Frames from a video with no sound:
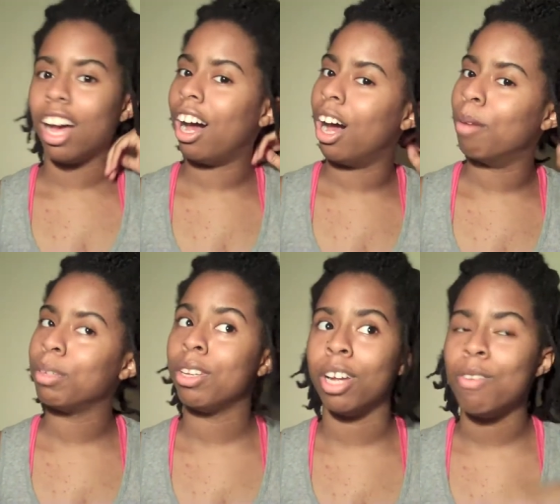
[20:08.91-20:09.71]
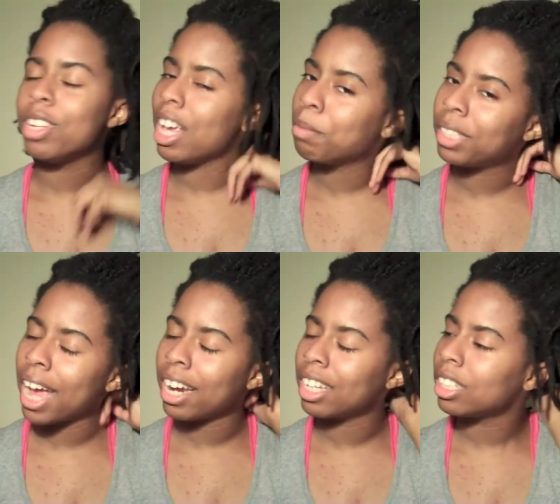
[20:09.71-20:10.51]
Um, you know, Team
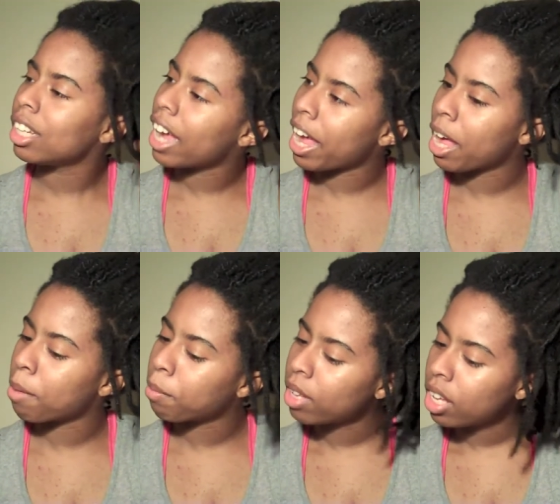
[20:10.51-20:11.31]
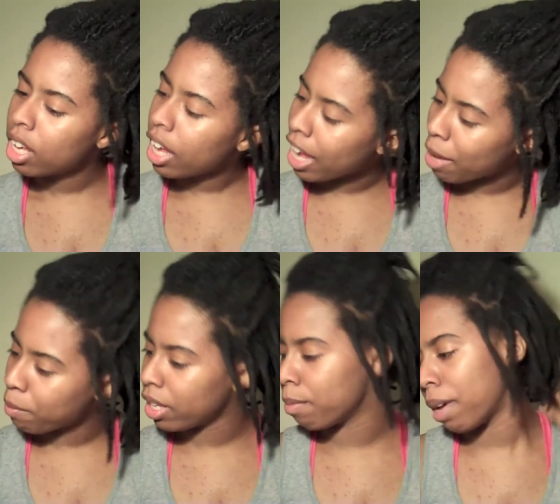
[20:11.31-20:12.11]
Stannis, Ham
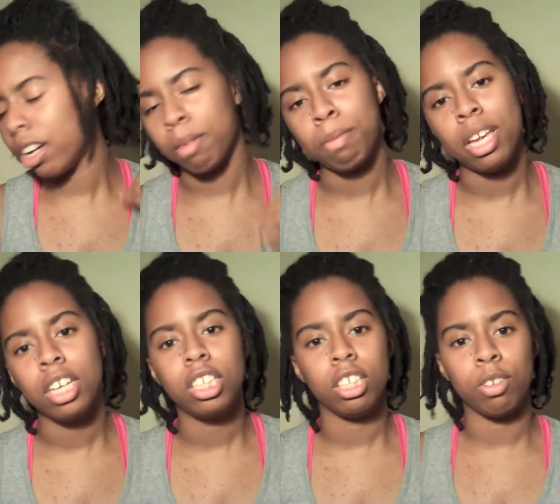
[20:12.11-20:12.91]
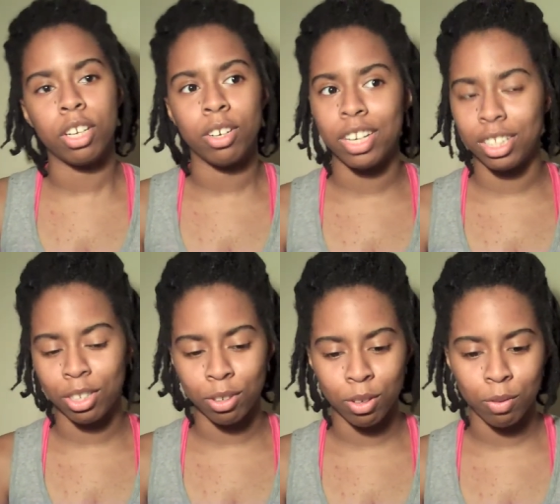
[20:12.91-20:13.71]
him better than Peach, you know, is
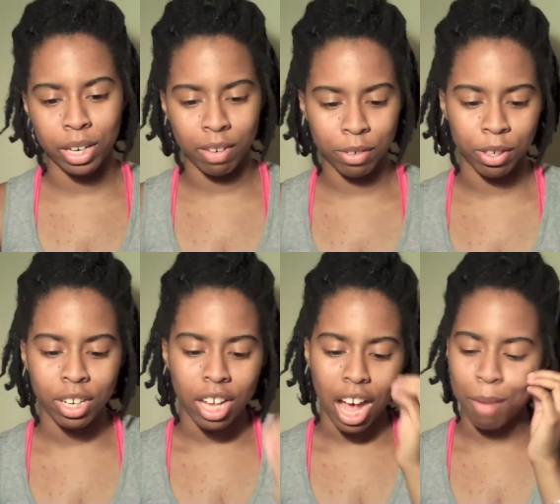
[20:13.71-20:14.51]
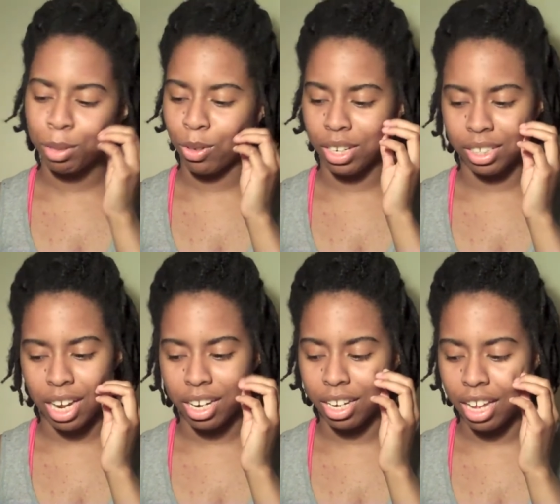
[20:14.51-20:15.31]
cool, whatever. I'm so
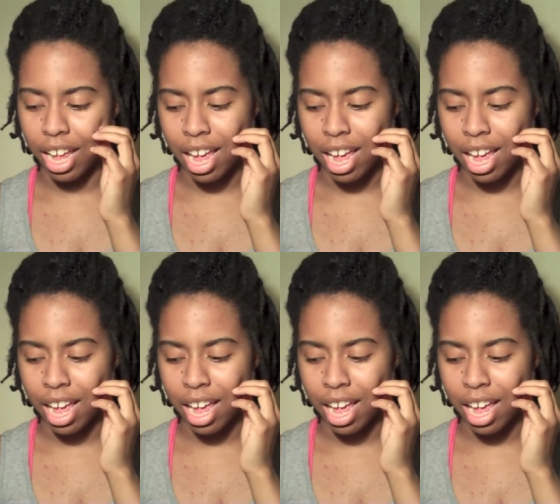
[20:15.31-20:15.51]
excited.